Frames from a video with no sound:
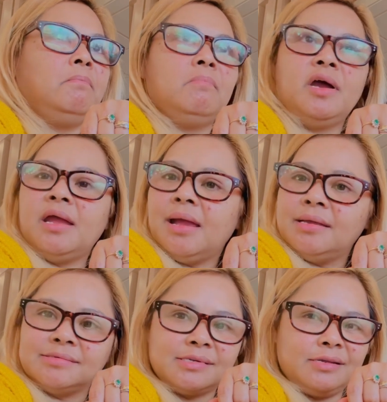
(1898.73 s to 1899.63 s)
my
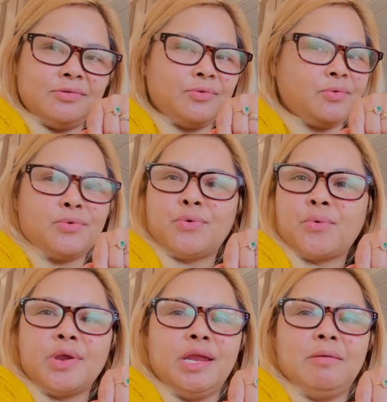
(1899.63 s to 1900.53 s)
ice
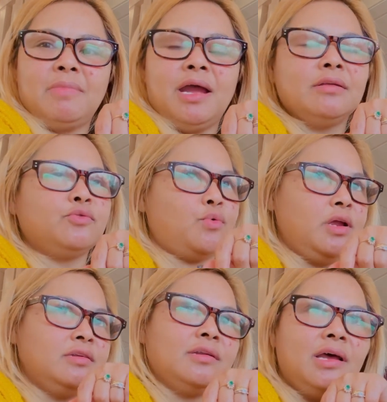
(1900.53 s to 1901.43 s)
cream, I
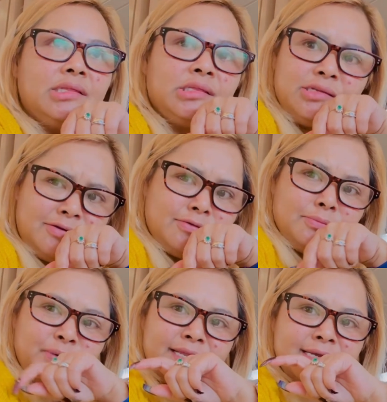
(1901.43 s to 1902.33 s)
tried not
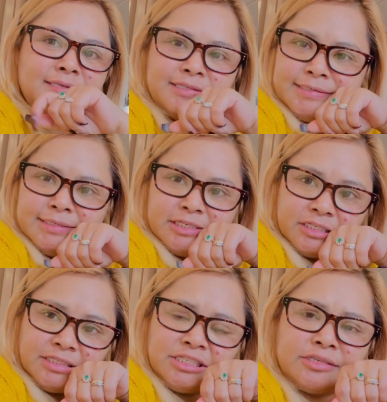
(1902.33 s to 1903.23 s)
to, but it's
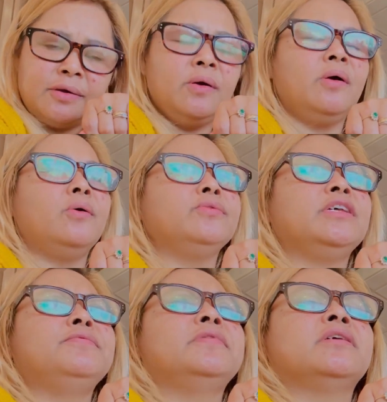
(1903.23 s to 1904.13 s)
just so
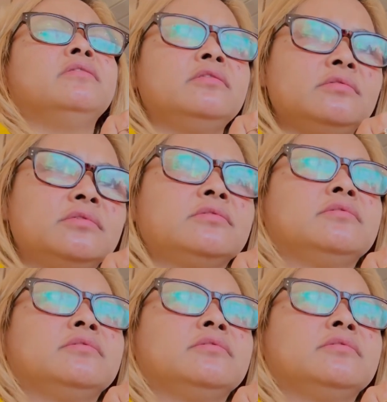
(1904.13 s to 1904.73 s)
difficult